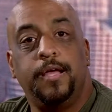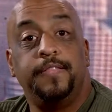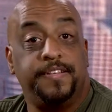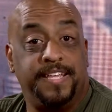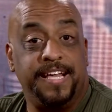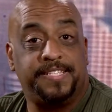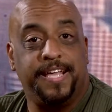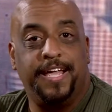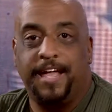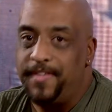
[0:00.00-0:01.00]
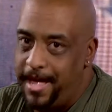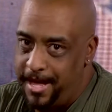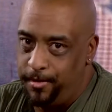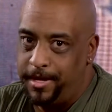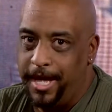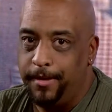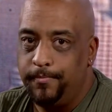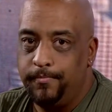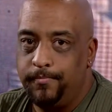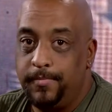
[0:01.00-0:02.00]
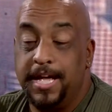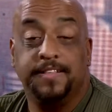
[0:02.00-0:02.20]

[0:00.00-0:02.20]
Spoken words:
The TSA gave the A-OK, and